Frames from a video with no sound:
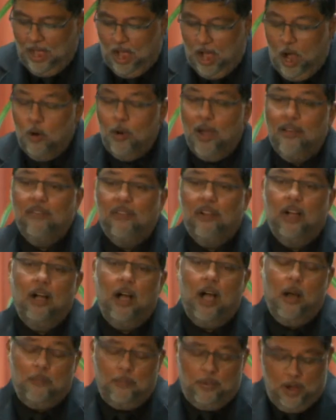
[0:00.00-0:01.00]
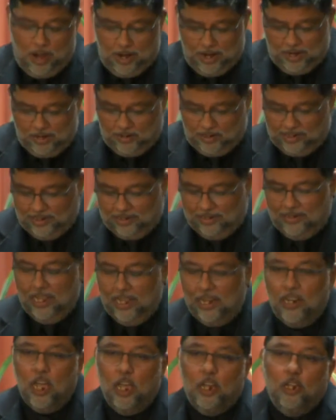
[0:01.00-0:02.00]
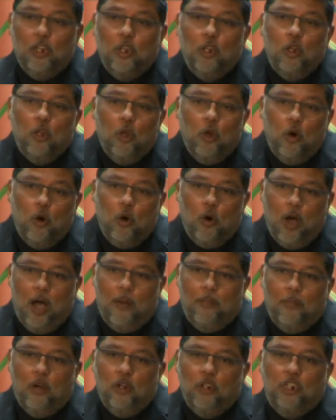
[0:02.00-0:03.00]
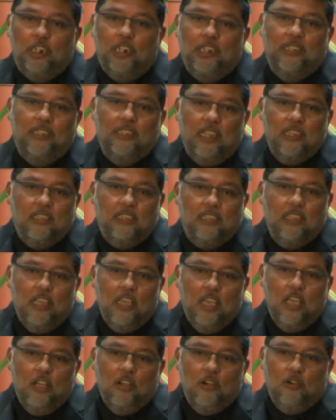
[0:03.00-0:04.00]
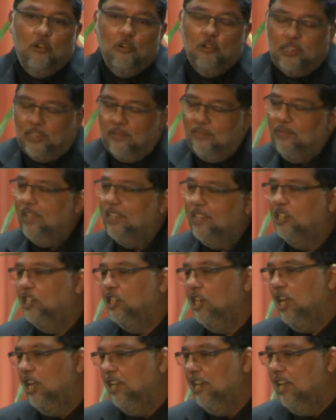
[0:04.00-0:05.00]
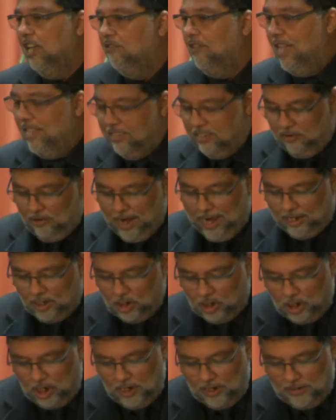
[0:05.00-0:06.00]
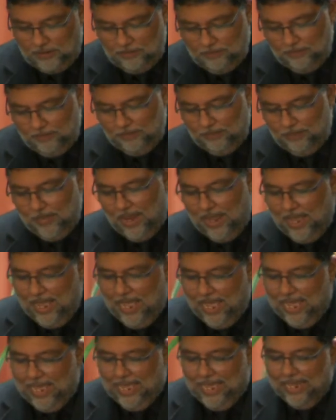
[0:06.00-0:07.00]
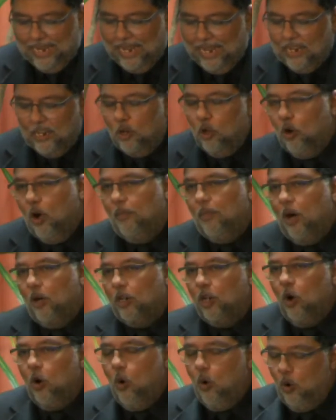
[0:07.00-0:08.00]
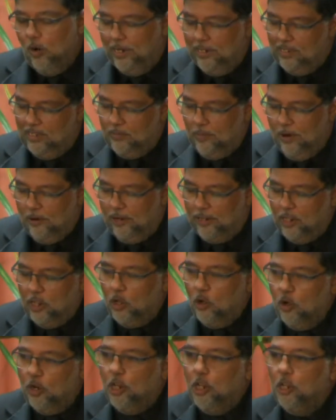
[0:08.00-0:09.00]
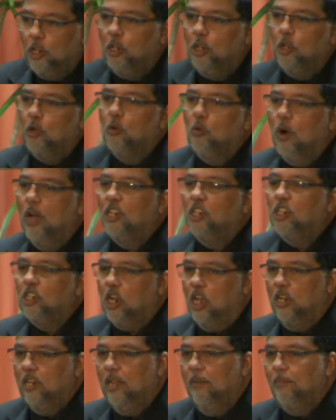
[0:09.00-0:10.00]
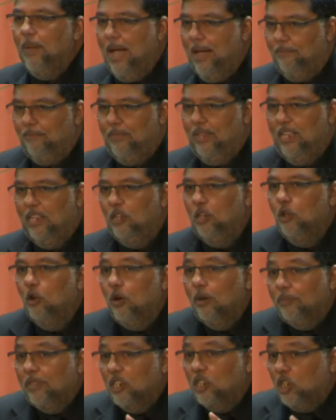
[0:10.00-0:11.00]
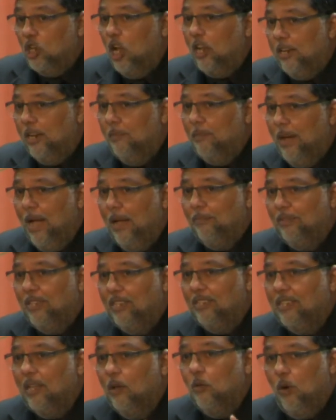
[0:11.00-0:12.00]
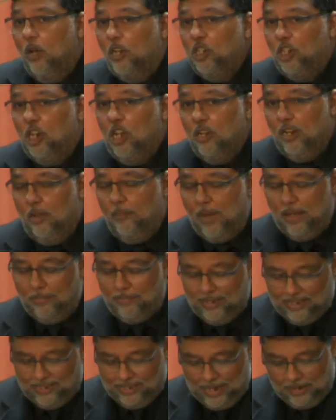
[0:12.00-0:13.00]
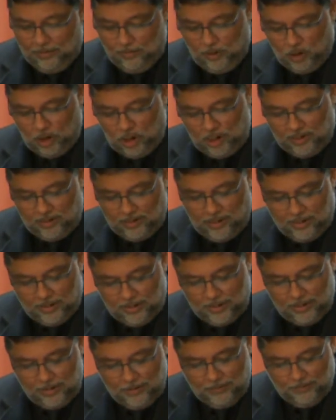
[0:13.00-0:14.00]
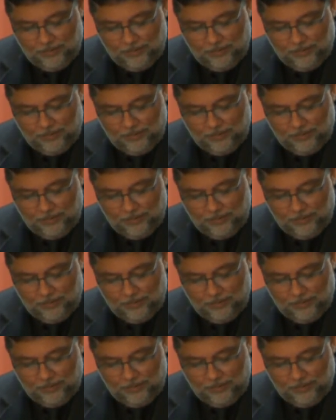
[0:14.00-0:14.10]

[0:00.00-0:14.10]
However, Apollos did not know about Jesus' crucifixion and resurrection. He didn't know about the Holy Spirit. He only knew what he knew up to John the Baptist and what John the Baptist said about Jesus.